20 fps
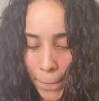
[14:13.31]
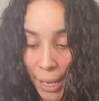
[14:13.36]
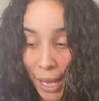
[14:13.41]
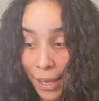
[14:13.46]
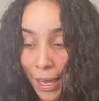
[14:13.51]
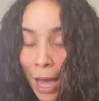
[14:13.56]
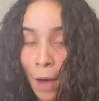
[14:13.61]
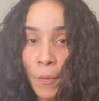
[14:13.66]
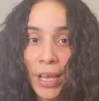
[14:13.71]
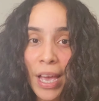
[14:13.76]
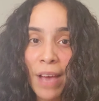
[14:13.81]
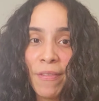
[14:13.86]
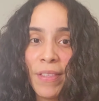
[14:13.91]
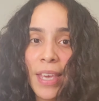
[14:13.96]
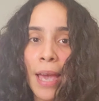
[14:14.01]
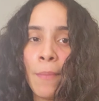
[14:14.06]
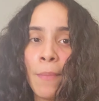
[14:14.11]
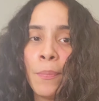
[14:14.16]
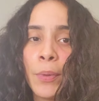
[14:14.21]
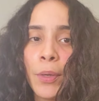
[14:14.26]
Yeah, we have
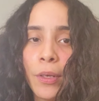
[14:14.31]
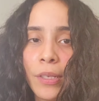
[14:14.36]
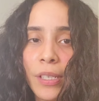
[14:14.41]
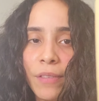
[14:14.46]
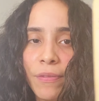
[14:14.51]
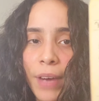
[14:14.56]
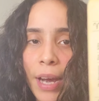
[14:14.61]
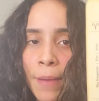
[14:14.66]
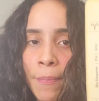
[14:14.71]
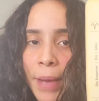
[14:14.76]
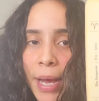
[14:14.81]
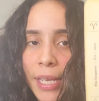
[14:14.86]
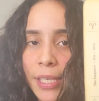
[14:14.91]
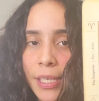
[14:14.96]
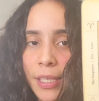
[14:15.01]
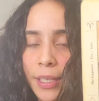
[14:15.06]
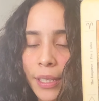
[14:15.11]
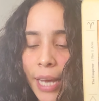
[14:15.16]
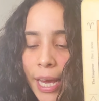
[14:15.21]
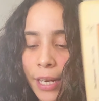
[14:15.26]
the Emperor, Divine
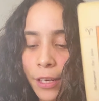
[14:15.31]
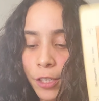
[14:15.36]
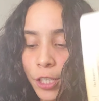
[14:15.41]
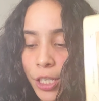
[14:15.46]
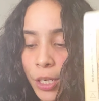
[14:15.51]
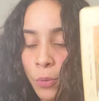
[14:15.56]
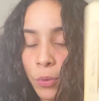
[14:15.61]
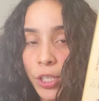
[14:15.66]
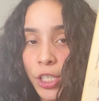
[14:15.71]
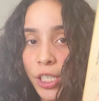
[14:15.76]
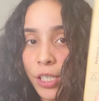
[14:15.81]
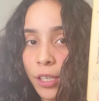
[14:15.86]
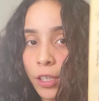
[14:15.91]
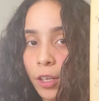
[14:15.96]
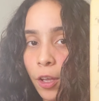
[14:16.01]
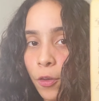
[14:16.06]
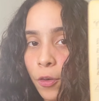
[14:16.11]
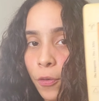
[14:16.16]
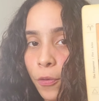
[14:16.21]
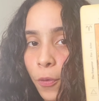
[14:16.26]
Masculine Energy, which is
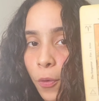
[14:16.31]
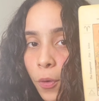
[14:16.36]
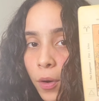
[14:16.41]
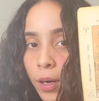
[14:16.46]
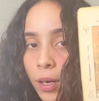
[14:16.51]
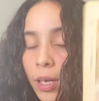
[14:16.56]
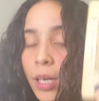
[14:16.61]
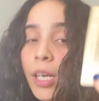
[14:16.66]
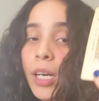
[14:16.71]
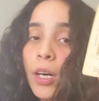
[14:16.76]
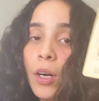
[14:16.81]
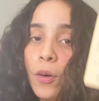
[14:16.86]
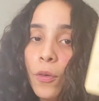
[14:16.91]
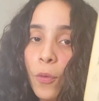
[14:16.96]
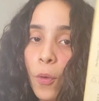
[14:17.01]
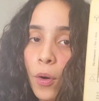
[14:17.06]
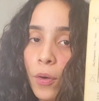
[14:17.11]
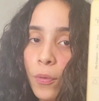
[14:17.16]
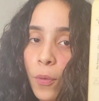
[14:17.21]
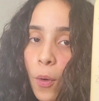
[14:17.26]
another
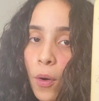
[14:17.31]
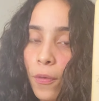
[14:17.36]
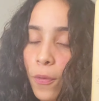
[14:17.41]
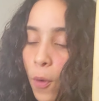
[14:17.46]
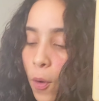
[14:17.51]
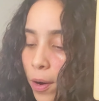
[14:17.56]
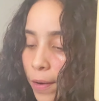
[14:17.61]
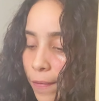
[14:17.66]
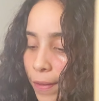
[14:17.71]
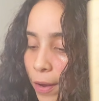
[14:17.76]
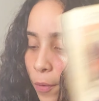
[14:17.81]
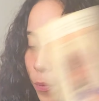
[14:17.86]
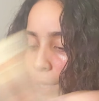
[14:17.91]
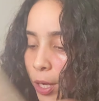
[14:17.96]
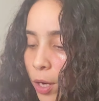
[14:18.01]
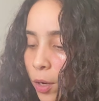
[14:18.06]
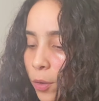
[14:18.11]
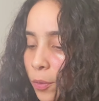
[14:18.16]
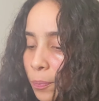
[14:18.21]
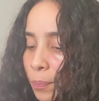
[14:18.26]
4-4-4-4. There we
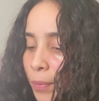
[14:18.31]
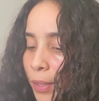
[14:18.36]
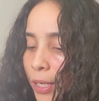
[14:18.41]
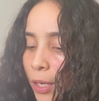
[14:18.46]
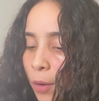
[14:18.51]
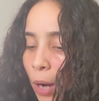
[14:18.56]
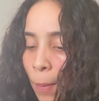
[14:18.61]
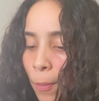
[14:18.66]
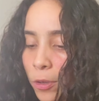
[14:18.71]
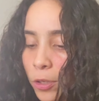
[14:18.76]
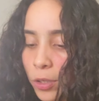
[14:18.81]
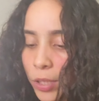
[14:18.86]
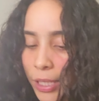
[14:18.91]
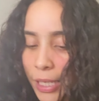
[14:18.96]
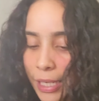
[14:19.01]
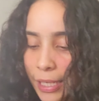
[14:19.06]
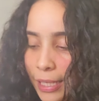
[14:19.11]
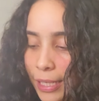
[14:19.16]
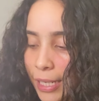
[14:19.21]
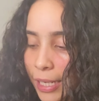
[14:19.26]
go. I'm also
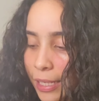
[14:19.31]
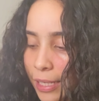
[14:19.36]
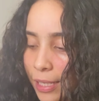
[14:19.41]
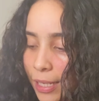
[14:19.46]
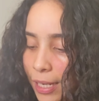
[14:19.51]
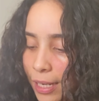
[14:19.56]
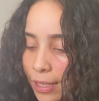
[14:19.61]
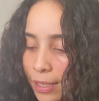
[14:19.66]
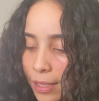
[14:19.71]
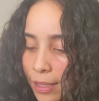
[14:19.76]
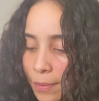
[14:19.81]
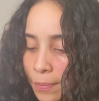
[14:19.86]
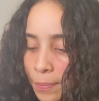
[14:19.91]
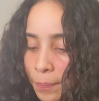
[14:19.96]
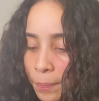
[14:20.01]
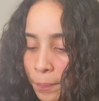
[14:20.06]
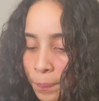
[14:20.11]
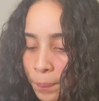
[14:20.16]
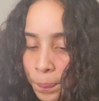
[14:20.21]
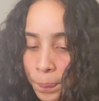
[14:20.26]
seeing 6-6.
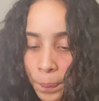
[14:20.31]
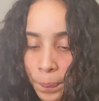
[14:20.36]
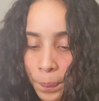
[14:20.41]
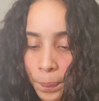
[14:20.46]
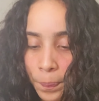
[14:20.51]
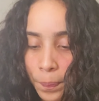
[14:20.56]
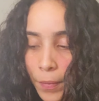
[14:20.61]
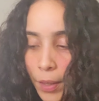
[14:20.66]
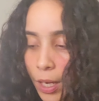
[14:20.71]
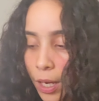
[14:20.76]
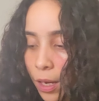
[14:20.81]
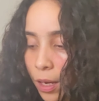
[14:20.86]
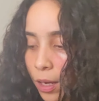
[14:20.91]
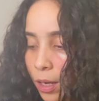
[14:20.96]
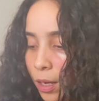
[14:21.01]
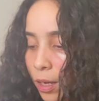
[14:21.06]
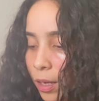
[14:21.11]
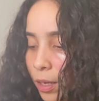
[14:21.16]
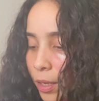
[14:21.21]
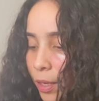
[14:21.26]

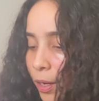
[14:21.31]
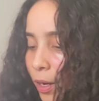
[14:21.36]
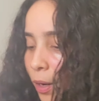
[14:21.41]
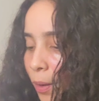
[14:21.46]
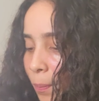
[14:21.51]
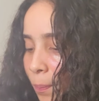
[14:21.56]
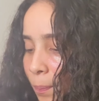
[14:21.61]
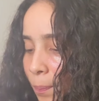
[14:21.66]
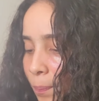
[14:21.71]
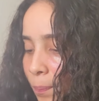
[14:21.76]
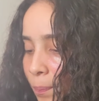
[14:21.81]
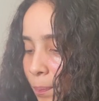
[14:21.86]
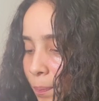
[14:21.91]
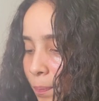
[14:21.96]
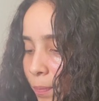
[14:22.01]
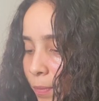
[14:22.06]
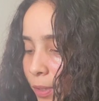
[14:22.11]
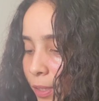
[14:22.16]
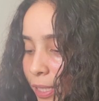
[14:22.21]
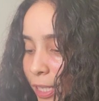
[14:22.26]
Yep.
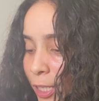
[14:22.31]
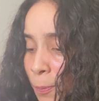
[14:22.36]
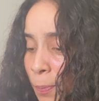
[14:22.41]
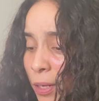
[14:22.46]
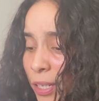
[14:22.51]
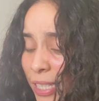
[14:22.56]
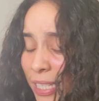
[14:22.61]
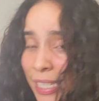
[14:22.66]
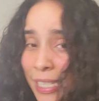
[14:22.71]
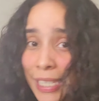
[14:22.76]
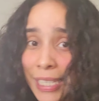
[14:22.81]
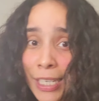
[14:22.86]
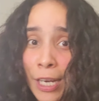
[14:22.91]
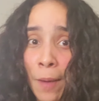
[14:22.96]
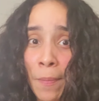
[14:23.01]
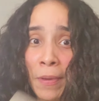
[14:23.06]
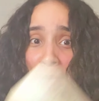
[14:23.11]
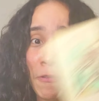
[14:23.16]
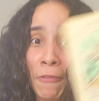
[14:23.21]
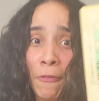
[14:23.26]
This person is
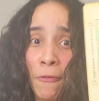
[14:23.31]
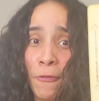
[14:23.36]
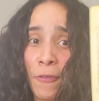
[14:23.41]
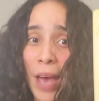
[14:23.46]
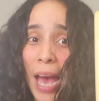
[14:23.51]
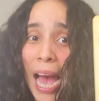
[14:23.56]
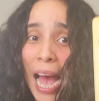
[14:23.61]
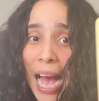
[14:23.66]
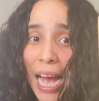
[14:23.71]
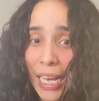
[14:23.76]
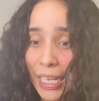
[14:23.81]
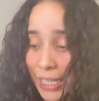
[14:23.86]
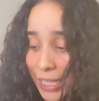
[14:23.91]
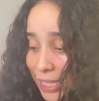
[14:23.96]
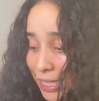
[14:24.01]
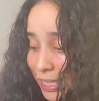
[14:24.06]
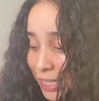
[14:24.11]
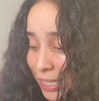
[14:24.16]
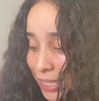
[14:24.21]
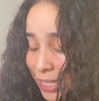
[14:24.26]
coming fast.
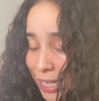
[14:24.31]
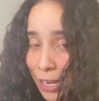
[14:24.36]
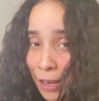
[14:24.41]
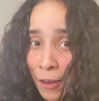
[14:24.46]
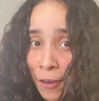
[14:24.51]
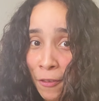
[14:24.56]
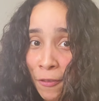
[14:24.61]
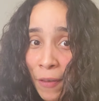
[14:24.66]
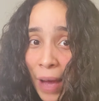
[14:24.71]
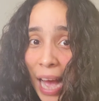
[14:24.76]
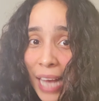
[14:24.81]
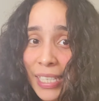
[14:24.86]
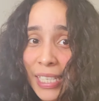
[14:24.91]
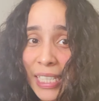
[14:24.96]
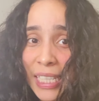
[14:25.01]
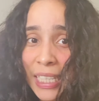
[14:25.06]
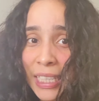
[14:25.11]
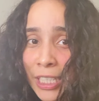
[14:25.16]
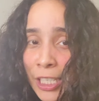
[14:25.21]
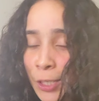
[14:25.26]
Faster
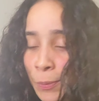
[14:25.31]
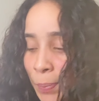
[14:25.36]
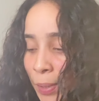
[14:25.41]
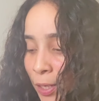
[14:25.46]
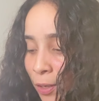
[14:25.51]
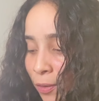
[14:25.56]
than the speed